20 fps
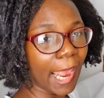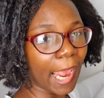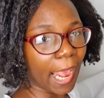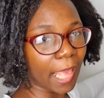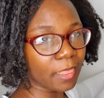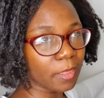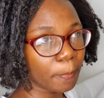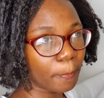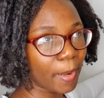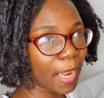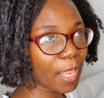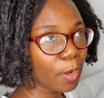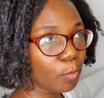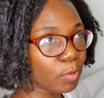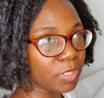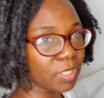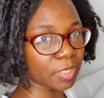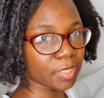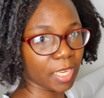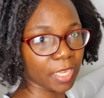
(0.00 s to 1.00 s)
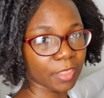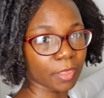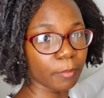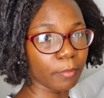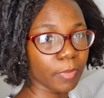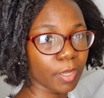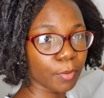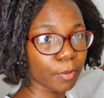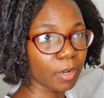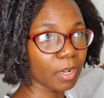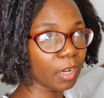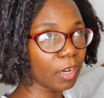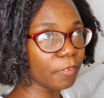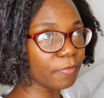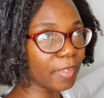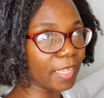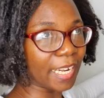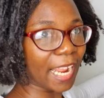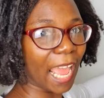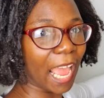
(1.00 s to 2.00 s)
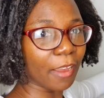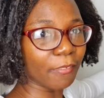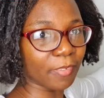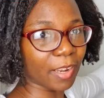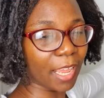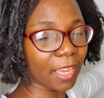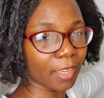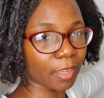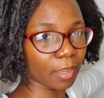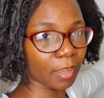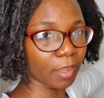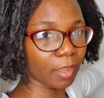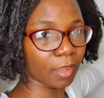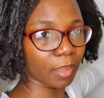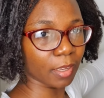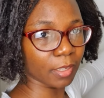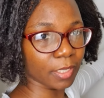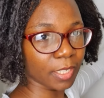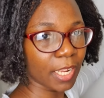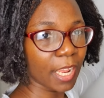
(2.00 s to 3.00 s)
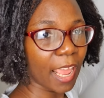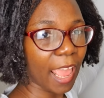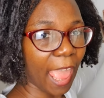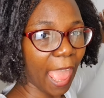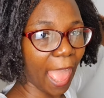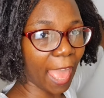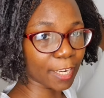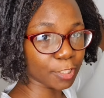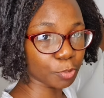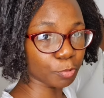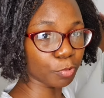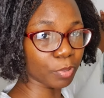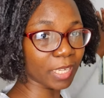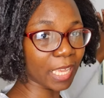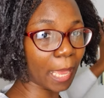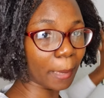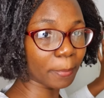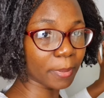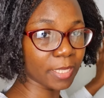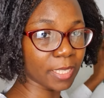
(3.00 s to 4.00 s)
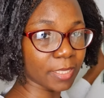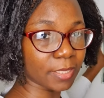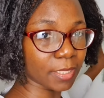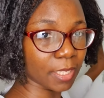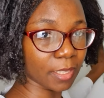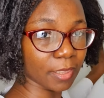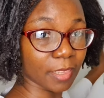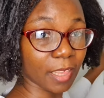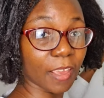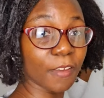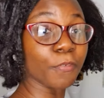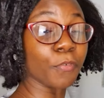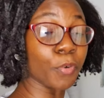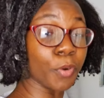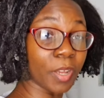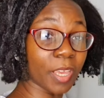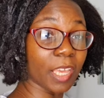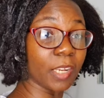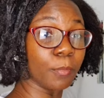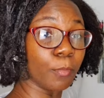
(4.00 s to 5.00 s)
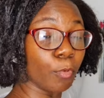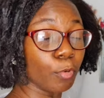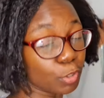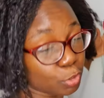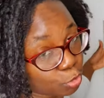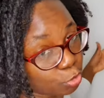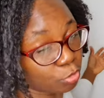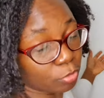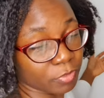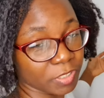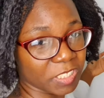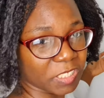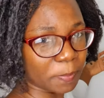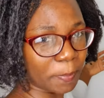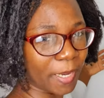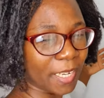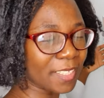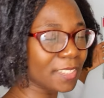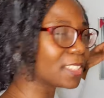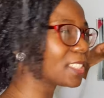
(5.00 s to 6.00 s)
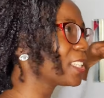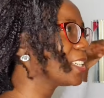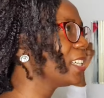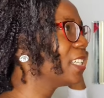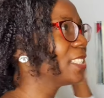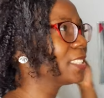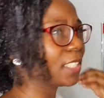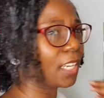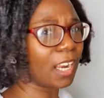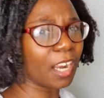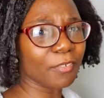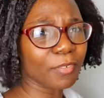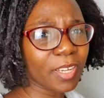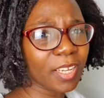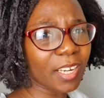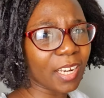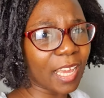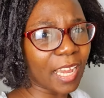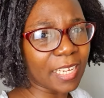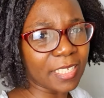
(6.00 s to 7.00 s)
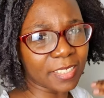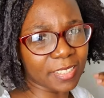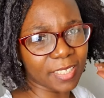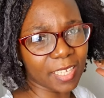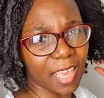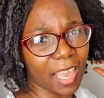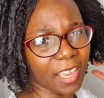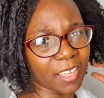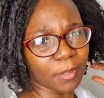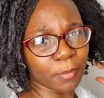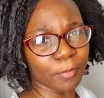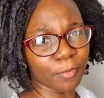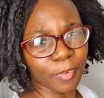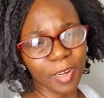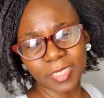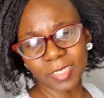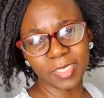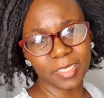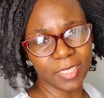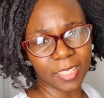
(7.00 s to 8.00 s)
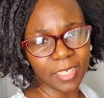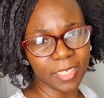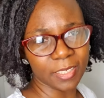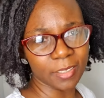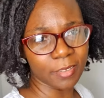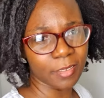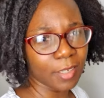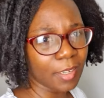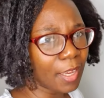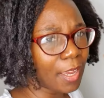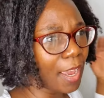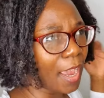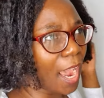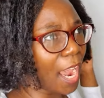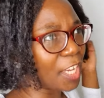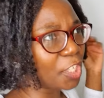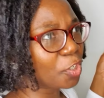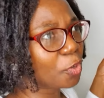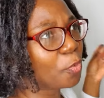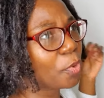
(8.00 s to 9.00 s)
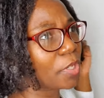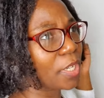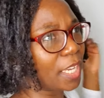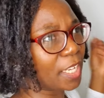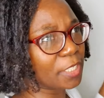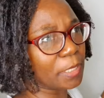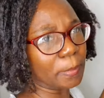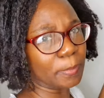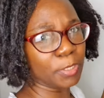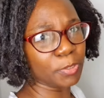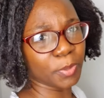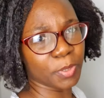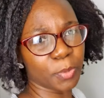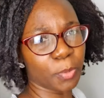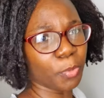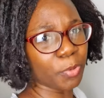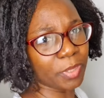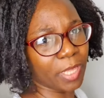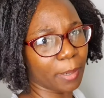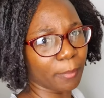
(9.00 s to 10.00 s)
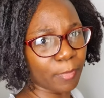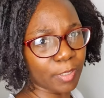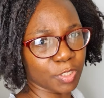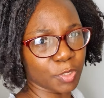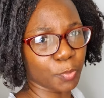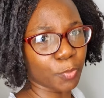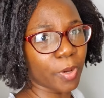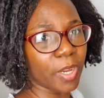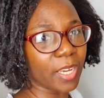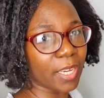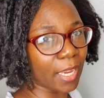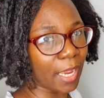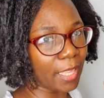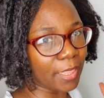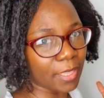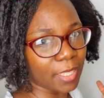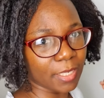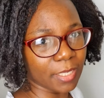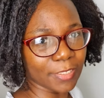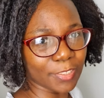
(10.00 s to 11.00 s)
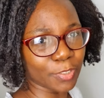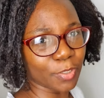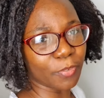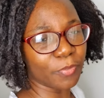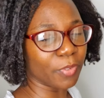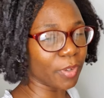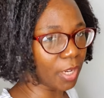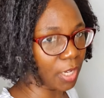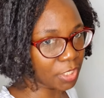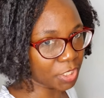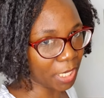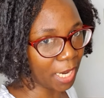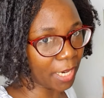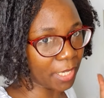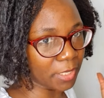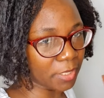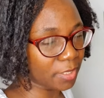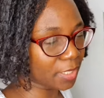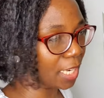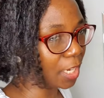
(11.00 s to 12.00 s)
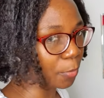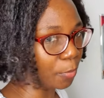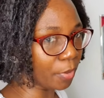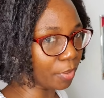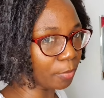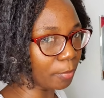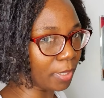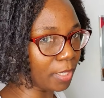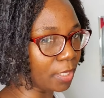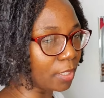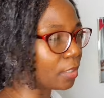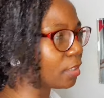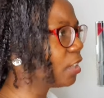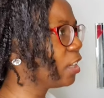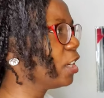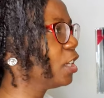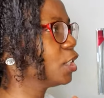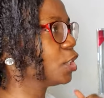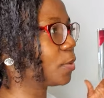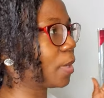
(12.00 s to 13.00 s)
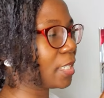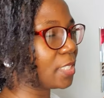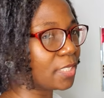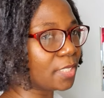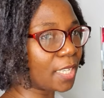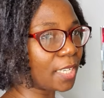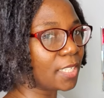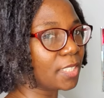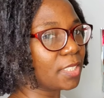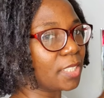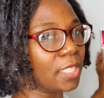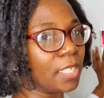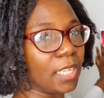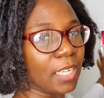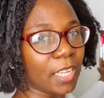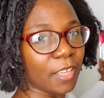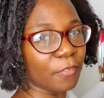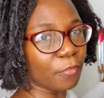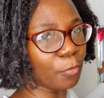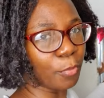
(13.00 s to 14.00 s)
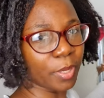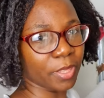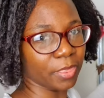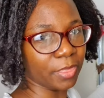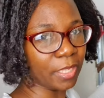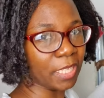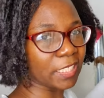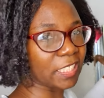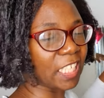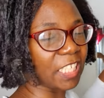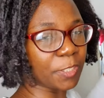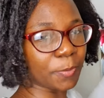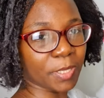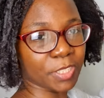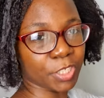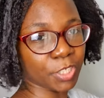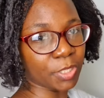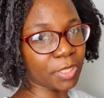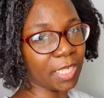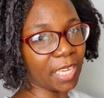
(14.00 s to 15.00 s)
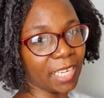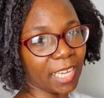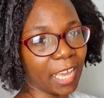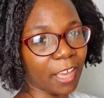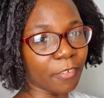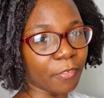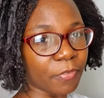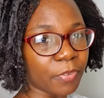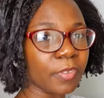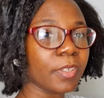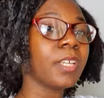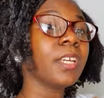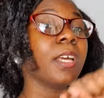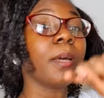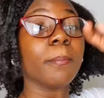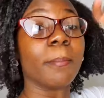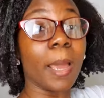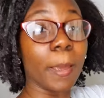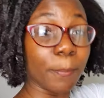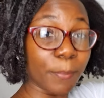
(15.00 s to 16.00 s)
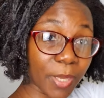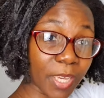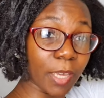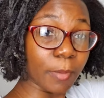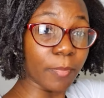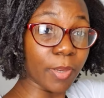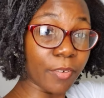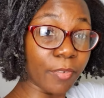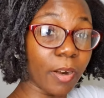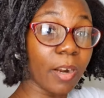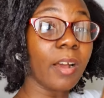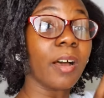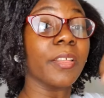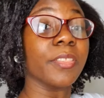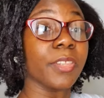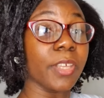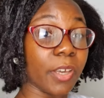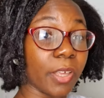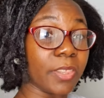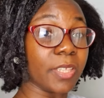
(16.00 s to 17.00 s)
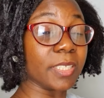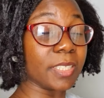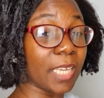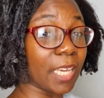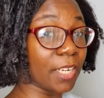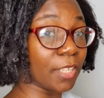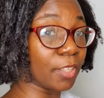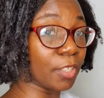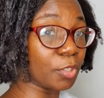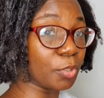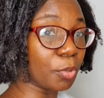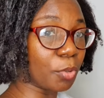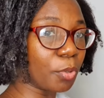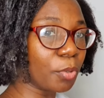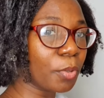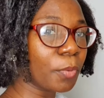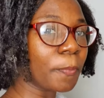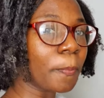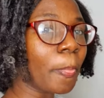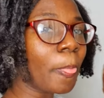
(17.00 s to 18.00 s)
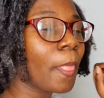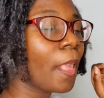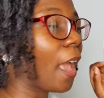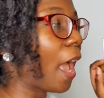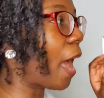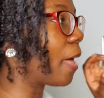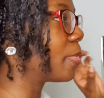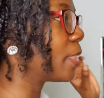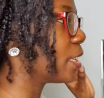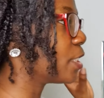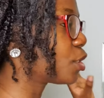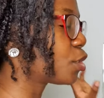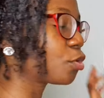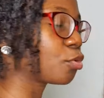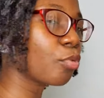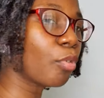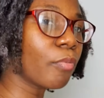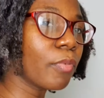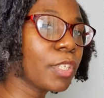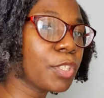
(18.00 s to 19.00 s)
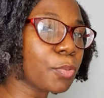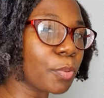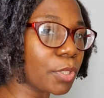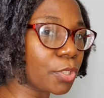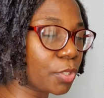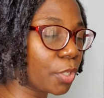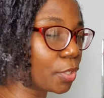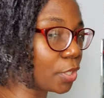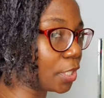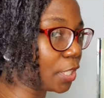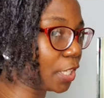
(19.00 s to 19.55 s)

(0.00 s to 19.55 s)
and the plan was to take the mirror off and have like an actual cabinet in there for again more storage space. Then I realized I am renting, I don't want to end up doing all that much work, and that it's not furniture I can take with me. So I decided to live with this, especially because I have my bigger mirror on the other side of the door. And then storage was not an